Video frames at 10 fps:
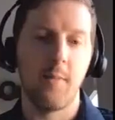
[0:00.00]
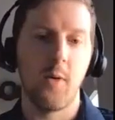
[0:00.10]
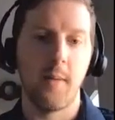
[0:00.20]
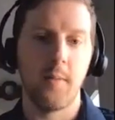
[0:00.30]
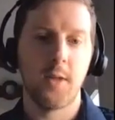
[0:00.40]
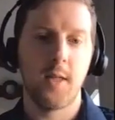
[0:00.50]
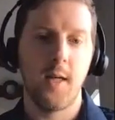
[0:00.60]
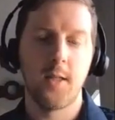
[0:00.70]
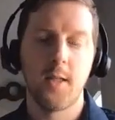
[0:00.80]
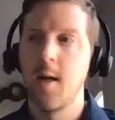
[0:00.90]
IMO member
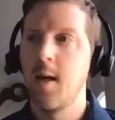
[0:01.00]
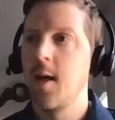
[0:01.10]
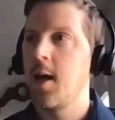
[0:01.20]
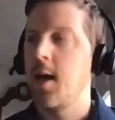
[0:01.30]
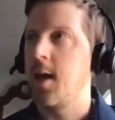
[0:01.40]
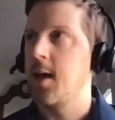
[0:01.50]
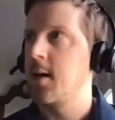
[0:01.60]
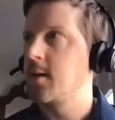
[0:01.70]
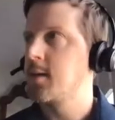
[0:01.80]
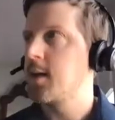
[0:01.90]
states,
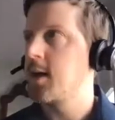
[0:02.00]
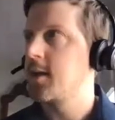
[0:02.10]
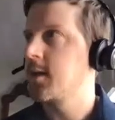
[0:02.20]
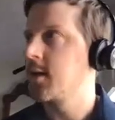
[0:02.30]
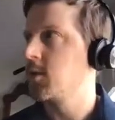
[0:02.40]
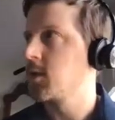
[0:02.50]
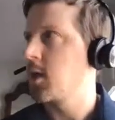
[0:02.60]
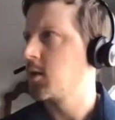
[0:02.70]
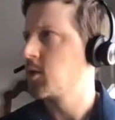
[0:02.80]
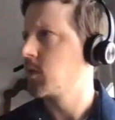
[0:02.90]
and I think there's
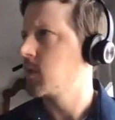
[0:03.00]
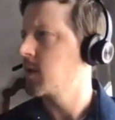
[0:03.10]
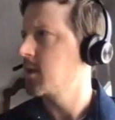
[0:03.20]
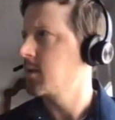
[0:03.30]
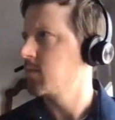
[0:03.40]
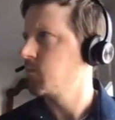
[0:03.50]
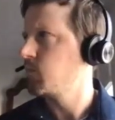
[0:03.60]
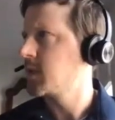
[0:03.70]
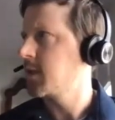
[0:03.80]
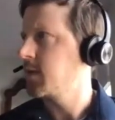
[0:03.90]

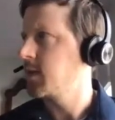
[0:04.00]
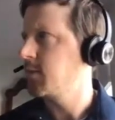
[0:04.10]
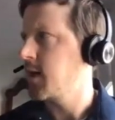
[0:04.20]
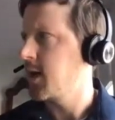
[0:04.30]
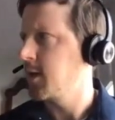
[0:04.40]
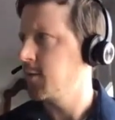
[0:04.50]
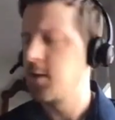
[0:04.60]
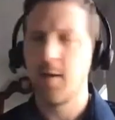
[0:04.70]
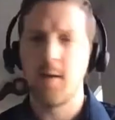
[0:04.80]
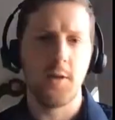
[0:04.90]

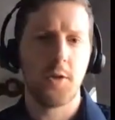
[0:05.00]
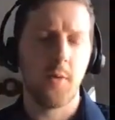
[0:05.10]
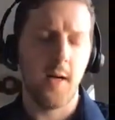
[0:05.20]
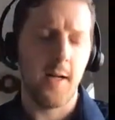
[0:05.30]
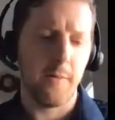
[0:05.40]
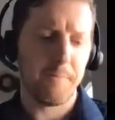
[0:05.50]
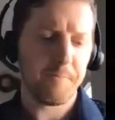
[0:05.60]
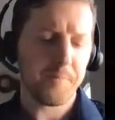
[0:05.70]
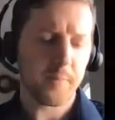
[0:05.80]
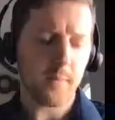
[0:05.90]
175-ish right now
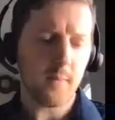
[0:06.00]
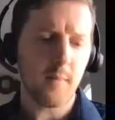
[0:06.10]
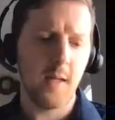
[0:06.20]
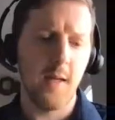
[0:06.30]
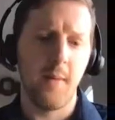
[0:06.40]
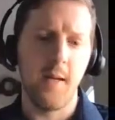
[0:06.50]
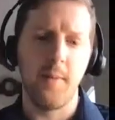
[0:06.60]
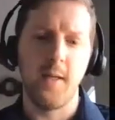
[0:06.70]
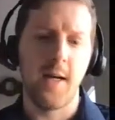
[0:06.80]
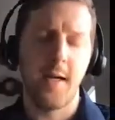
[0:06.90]
and
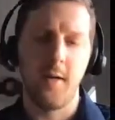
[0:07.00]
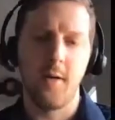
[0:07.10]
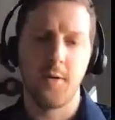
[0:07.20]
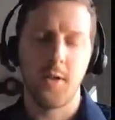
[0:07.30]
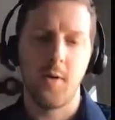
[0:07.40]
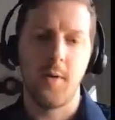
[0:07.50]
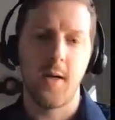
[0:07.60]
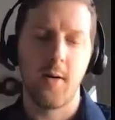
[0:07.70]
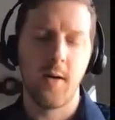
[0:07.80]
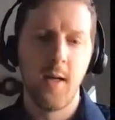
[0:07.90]
maybe 90 or so
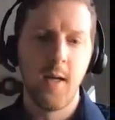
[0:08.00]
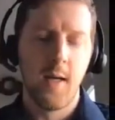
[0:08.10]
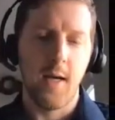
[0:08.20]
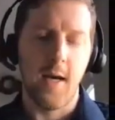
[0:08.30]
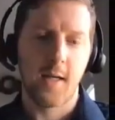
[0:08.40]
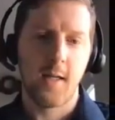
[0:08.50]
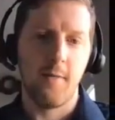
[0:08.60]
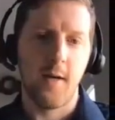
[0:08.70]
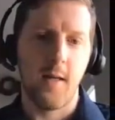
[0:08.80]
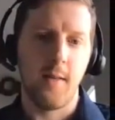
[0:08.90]
that are
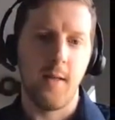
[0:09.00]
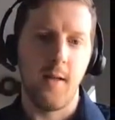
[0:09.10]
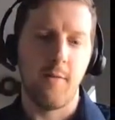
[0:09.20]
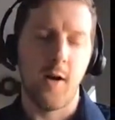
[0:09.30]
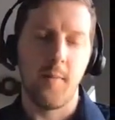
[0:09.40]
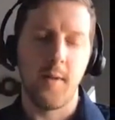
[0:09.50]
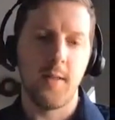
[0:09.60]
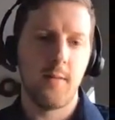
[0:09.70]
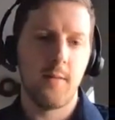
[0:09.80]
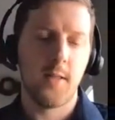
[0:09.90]
active on the
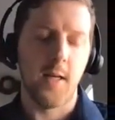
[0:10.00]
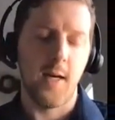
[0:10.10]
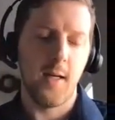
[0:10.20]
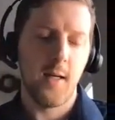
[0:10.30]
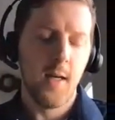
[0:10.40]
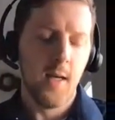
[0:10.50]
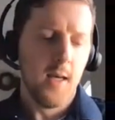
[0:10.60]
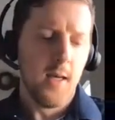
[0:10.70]
environment side.